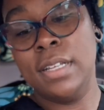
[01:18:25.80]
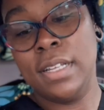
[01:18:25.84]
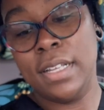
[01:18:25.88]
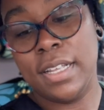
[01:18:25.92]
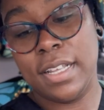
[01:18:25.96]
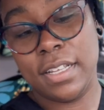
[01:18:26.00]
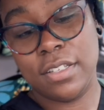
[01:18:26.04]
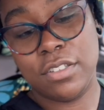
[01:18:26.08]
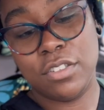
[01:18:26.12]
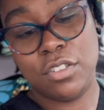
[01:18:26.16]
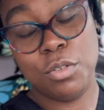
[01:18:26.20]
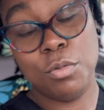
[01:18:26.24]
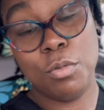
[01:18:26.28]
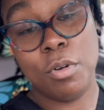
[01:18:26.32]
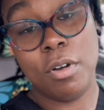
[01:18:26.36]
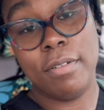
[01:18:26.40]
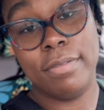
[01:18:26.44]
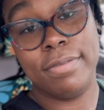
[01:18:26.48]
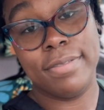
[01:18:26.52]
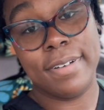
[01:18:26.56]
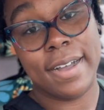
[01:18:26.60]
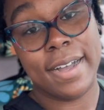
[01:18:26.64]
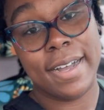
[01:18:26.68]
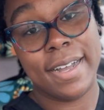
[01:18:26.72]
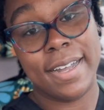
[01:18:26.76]
It's
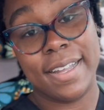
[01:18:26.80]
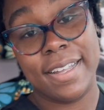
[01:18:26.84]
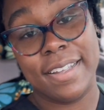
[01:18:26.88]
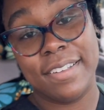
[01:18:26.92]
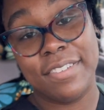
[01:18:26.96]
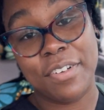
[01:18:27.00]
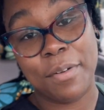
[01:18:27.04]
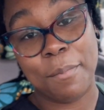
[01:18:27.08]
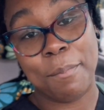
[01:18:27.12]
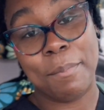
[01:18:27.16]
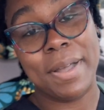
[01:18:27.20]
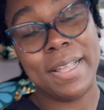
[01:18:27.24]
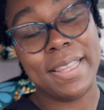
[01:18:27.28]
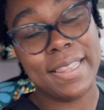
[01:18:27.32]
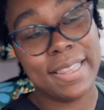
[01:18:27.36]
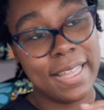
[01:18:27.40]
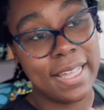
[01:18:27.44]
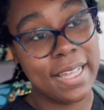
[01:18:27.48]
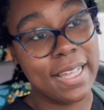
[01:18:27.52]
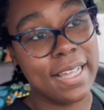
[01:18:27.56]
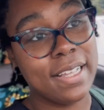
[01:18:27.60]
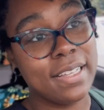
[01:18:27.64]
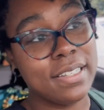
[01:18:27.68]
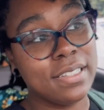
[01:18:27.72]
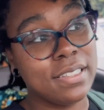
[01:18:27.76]
2:05. My
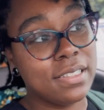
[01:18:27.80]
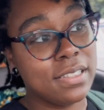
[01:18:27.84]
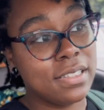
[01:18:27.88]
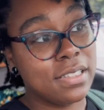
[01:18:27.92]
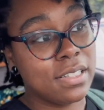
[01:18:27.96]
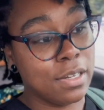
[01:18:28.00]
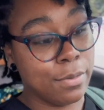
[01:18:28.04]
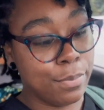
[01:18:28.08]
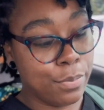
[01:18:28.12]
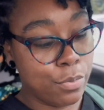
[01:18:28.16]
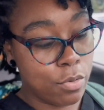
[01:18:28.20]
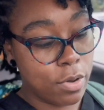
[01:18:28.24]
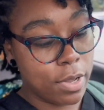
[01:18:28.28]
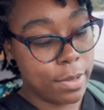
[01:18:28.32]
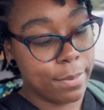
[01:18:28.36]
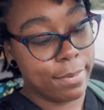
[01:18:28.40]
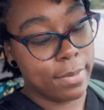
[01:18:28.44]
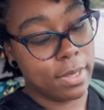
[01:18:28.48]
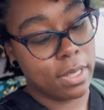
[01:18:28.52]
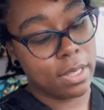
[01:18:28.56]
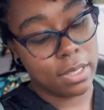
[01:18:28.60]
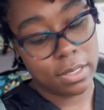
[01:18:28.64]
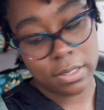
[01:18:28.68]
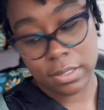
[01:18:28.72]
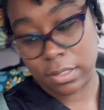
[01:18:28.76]
last
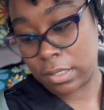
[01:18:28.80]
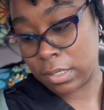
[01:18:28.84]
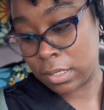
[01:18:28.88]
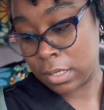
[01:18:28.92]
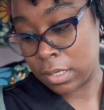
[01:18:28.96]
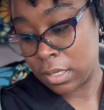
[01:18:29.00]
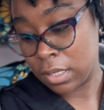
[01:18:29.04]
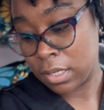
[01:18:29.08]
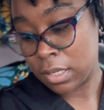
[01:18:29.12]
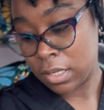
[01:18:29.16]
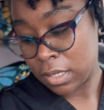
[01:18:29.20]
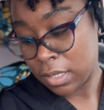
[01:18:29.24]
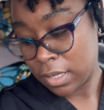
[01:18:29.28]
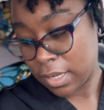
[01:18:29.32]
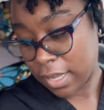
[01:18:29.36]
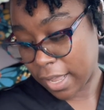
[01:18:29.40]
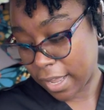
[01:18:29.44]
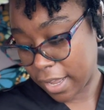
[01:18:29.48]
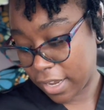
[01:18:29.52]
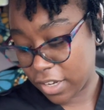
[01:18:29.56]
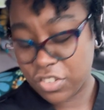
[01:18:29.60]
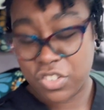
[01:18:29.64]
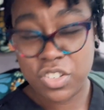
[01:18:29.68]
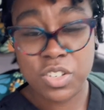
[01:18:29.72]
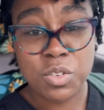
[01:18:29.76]
appointment.
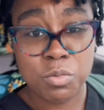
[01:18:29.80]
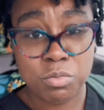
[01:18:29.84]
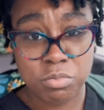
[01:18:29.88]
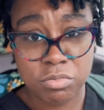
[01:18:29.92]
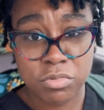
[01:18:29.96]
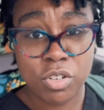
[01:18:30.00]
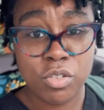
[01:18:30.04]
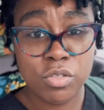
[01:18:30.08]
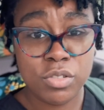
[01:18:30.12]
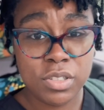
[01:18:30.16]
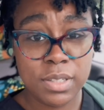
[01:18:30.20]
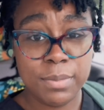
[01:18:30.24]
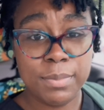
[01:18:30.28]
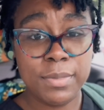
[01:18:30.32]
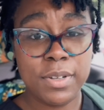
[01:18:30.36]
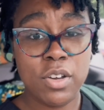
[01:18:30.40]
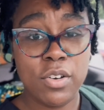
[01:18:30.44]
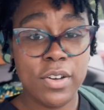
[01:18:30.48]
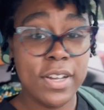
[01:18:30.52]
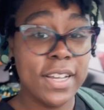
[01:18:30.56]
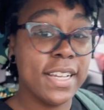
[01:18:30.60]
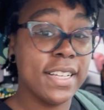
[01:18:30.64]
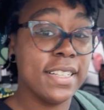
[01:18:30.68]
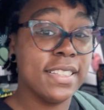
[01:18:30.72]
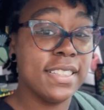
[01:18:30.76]
I actually told them to go
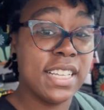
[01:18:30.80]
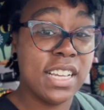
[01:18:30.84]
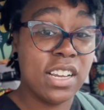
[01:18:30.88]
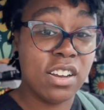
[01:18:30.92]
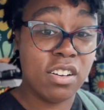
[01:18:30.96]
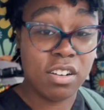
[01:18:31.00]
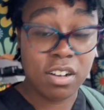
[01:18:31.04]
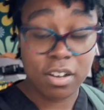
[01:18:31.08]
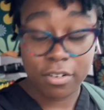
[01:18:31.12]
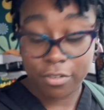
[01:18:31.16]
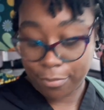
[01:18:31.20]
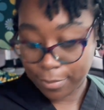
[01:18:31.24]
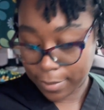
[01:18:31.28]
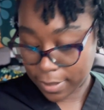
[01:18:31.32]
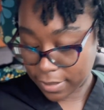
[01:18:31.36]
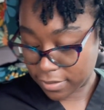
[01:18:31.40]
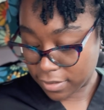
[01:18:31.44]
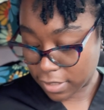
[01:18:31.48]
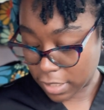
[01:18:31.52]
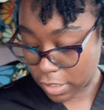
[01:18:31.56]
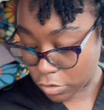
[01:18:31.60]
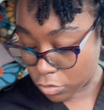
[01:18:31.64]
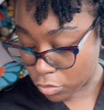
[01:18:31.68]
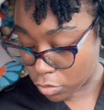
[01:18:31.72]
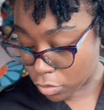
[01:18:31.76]
ahead and take her off my
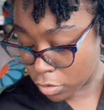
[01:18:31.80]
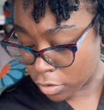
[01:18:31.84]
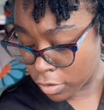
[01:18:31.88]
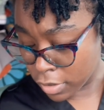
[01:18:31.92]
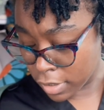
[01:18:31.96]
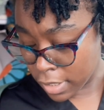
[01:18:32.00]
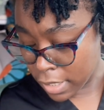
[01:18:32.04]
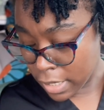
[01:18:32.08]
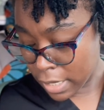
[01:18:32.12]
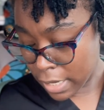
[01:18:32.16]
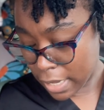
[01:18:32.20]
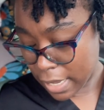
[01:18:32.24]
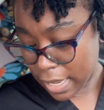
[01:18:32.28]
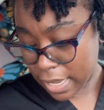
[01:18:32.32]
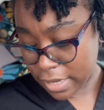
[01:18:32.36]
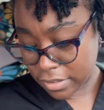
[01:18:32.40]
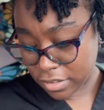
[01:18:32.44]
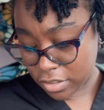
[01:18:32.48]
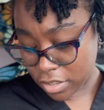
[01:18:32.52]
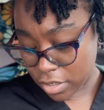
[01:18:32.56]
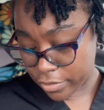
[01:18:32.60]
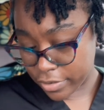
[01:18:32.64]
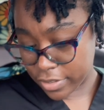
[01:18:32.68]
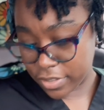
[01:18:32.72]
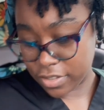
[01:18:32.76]
schedule. I
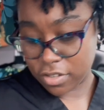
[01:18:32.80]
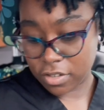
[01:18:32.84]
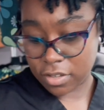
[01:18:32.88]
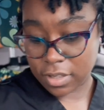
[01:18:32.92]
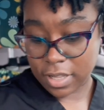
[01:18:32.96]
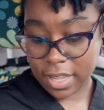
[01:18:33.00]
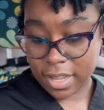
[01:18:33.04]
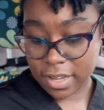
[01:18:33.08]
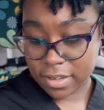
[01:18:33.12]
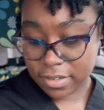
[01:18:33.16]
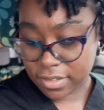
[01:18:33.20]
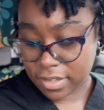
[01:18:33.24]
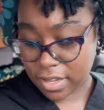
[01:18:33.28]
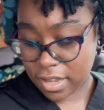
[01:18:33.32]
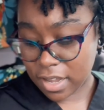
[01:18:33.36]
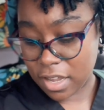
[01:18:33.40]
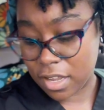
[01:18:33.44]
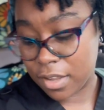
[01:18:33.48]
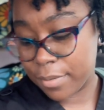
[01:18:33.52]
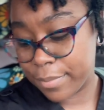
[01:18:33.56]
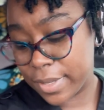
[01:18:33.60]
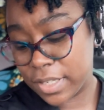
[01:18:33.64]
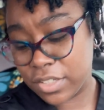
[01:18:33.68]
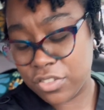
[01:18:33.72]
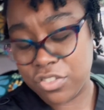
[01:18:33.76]
serviced her last
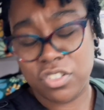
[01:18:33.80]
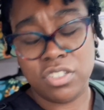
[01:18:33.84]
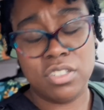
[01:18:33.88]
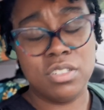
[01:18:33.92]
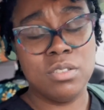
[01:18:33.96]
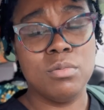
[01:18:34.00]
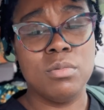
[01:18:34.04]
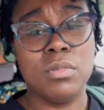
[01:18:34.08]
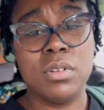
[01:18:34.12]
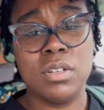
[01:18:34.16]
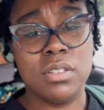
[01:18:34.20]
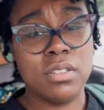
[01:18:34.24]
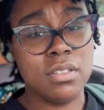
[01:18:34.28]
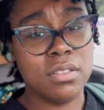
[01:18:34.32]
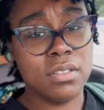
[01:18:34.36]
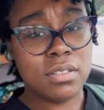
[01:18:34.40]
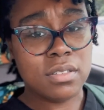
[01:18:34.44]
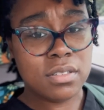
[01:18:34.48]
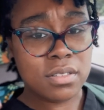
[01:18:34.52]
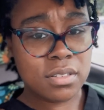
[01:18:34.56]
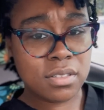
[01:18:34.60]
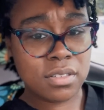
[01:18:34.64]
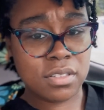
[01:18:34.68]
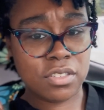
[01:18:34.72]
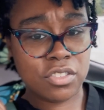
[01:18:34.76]
time, and she
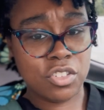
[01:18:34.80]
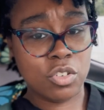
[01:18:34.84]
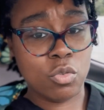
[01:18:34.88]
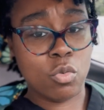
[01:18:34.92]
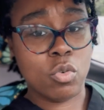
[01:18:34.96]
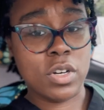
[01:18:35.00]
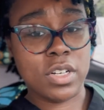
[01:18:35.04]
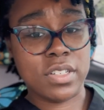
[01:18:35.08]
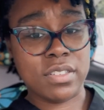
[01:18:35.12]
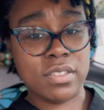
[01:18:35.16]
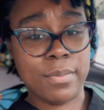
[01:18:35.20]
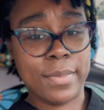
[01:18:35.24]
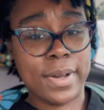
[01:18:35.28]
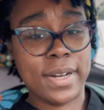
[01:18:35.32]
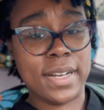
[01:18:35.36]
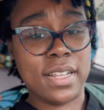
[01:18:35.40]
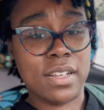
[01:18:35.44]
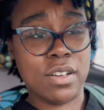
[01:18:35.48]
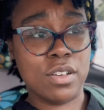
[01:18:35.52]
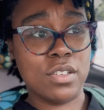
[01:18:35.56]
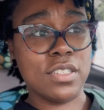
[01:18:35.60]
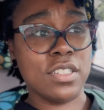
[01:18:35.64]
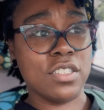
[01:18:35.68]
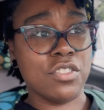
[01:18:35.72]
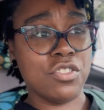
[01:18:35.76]
wanted somebody
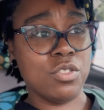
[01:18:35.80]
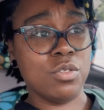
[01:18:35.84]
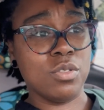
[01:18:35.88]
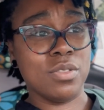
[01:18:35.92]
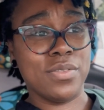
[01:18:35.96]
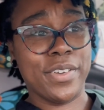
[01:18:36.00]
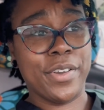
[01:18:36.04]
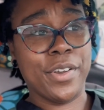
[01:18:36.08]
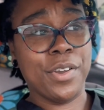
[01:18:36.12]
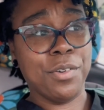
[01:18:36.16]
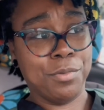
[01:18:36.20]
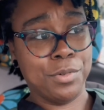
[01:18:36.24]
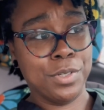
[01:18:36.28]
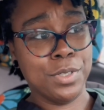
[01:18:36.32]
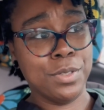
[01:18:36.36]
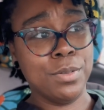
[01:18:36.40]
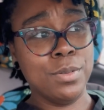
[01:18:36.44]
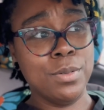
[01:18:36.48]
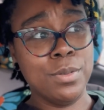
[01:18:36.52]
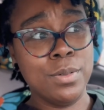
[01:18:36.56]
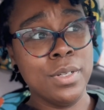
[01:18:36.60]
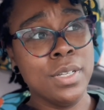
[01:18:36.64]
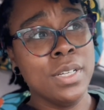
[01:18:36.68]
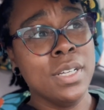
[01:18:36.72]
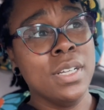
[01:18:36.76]
else, and she was very
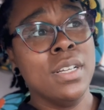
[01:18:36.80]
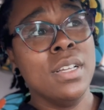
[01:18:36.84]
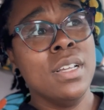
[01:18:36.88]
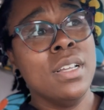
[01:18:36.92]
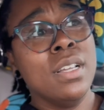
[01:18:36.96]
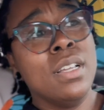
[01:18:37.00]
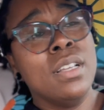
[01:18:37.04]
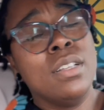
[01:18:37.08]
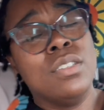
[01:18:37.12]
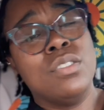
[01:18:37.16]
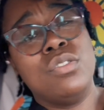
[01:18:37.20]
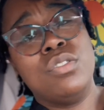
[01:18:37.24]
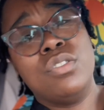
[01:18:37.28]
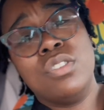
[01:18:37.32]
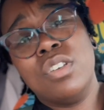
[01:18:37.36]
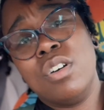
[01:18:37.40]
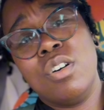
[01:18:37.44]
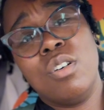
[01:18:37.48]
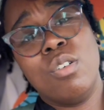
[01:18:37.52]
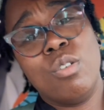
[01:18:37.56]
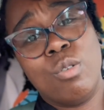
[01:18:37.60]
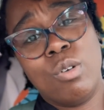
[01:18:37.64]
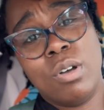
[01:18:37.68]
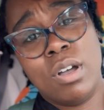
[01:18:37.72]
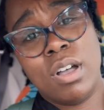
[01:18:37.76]
rude.
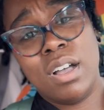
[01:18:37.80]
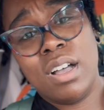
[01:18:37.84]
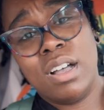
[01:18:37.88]
So